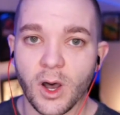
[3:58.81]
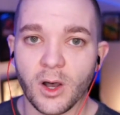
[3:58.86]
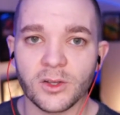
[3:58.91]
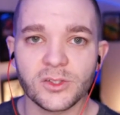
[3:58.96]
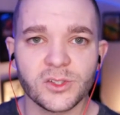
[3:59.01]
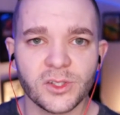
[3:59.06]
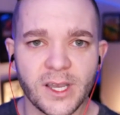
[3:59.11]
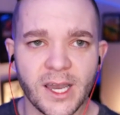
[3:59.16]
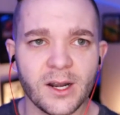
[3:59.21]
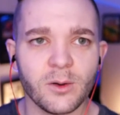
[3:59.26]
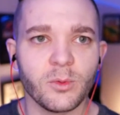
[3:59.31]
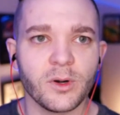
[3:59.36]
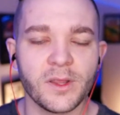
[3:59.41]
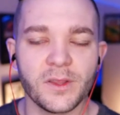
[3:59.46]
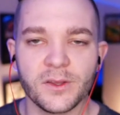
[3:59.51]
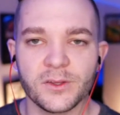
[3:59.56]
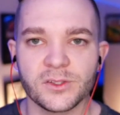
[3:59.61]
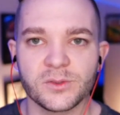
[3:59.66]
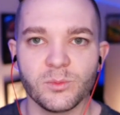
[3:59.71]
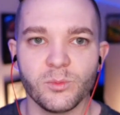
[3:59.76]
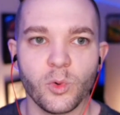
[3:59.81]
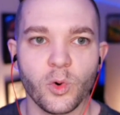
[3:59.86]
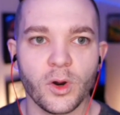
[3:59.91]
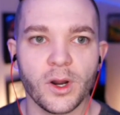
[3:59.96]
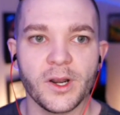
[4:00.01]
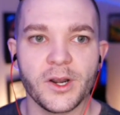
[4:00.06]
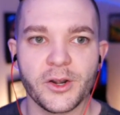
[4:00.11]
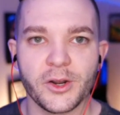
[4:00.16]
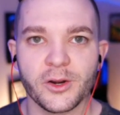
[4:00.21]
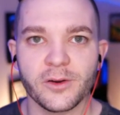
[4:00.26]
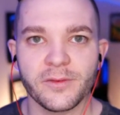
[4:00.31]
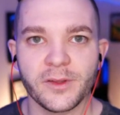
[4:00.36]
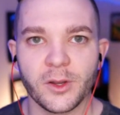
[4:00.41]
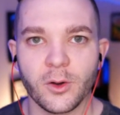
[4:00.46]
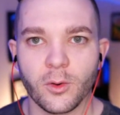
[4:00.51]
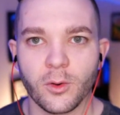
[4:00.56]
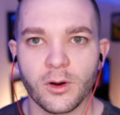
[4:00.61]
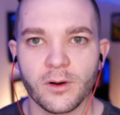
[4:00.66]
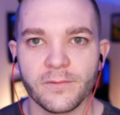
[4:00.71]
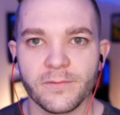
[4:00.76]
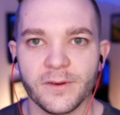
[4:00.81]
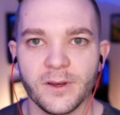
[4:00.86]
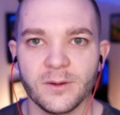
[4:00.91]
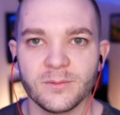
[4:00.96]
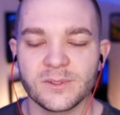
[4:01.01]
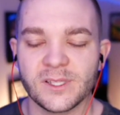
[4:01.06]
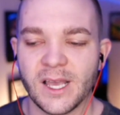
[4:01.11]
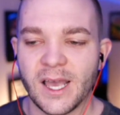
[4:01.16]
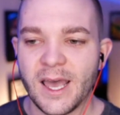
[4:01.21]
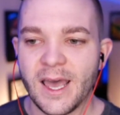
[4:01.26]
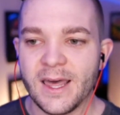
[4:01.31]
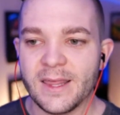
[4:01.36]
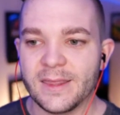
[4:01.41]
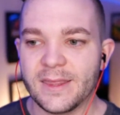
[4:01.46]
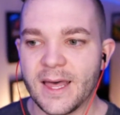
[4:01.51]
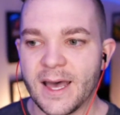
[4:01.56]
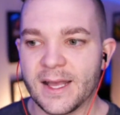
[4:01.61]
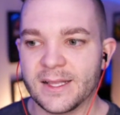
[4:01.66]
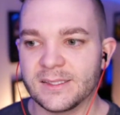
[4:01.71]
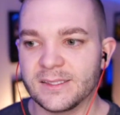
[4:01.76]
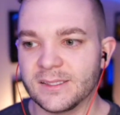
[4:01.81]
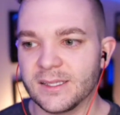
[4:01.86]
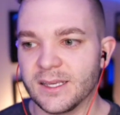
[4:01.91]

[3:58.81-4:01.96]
also kind of one of those more unnerving horror films that's